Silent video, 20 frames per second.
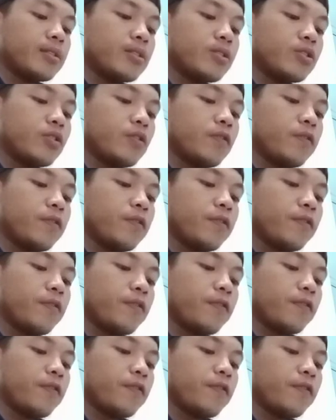to
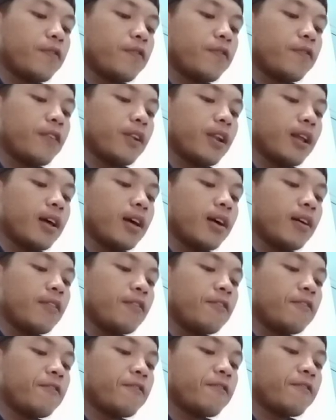
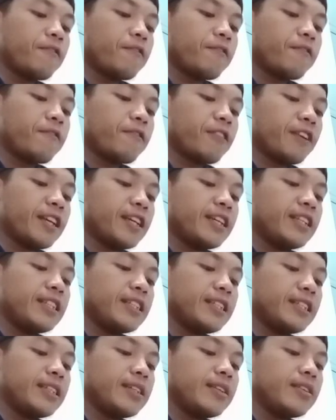flow
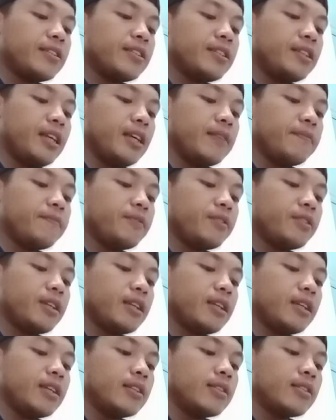freely deep
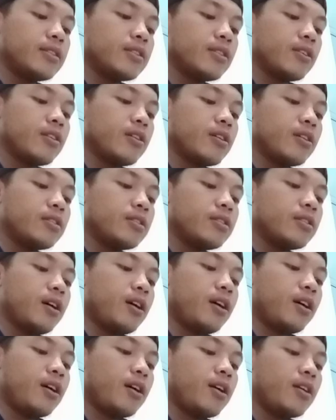into the
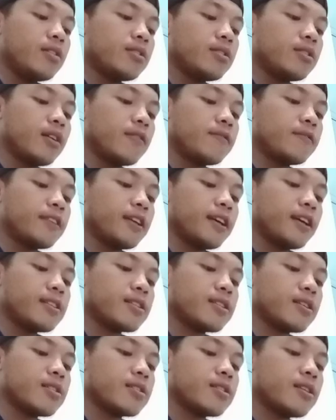heart of
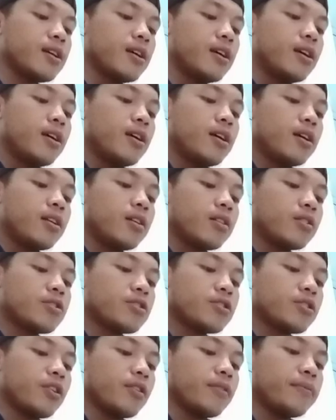Texas.
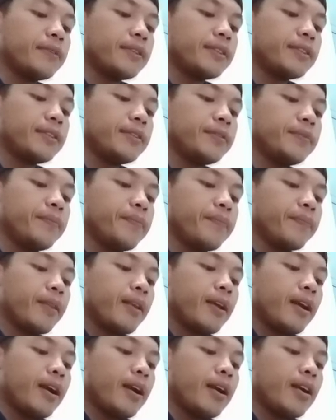Longshoremen
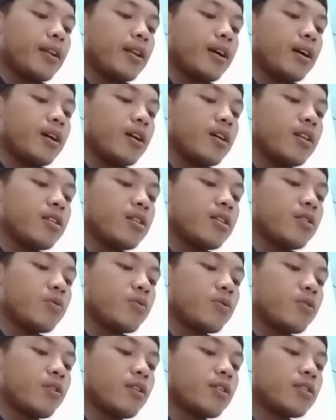and other
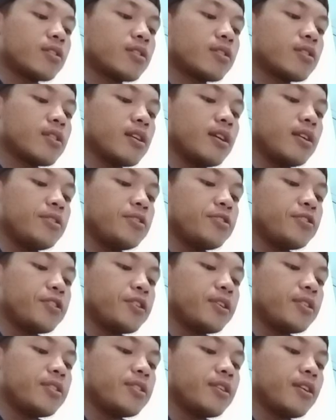works
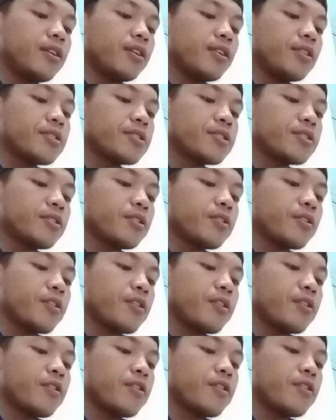injured also
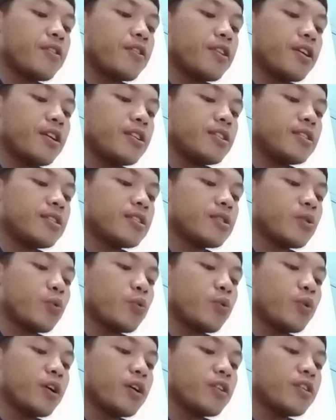this
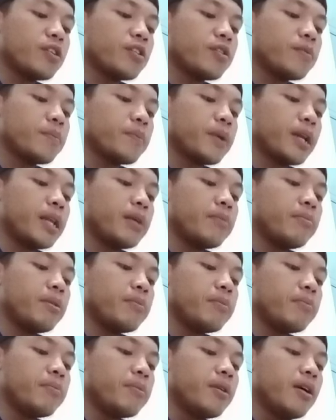weather many
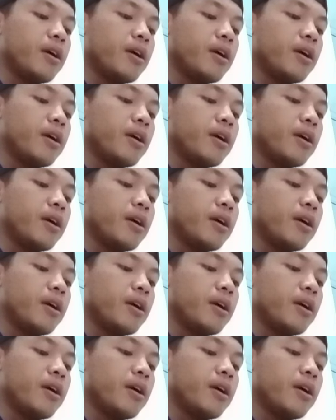be